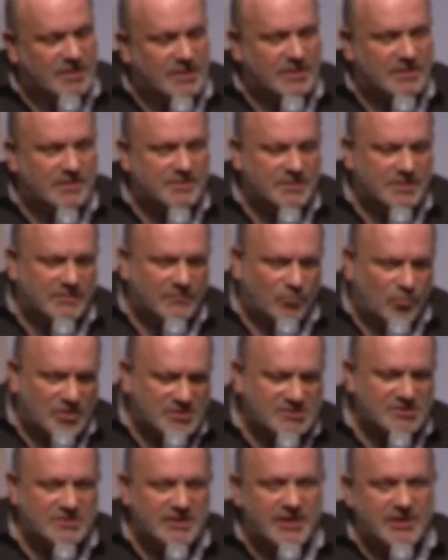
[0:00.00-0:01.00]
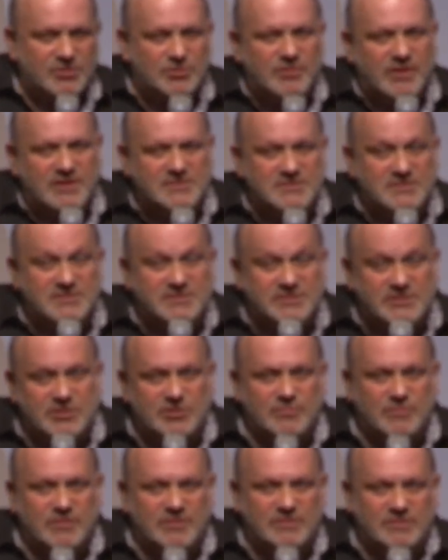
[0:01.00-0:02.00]
And I think once an actor has a
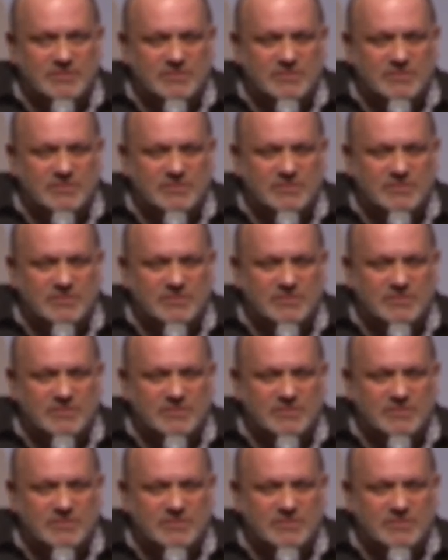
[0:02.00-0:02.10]
secret